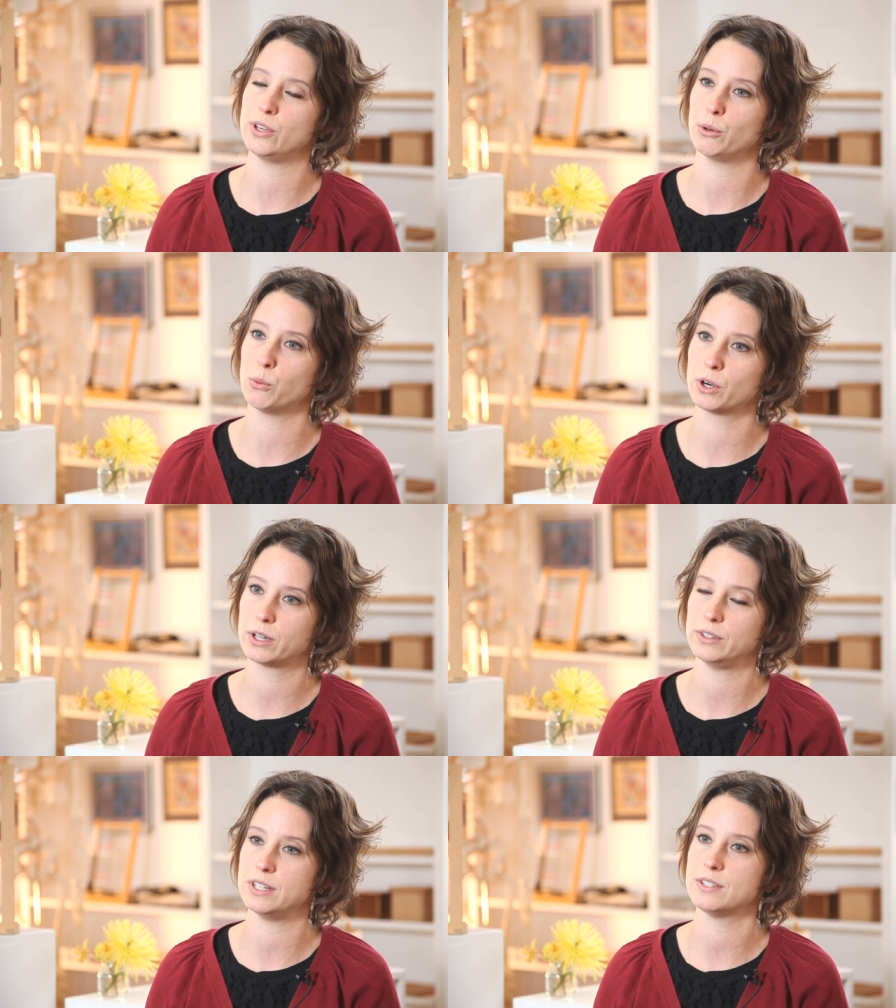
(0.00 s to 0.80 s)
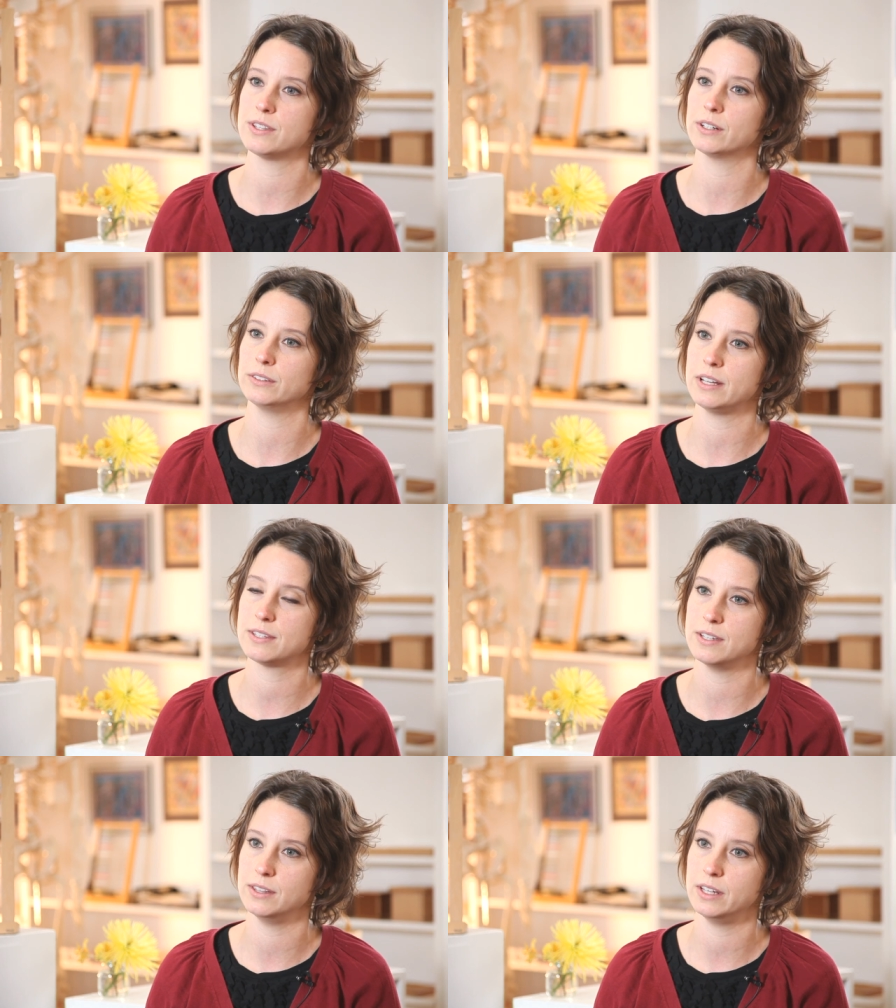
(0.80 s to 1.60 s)
their work lists, their
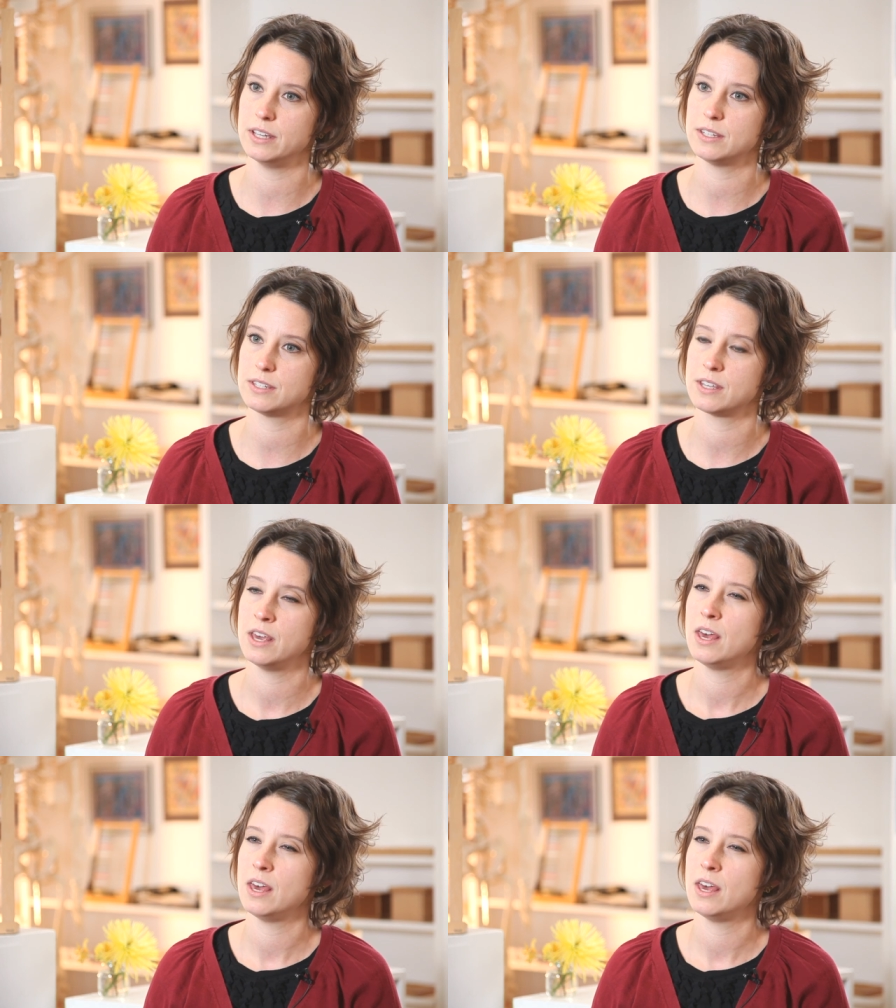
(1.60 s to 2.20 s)
lesson lists.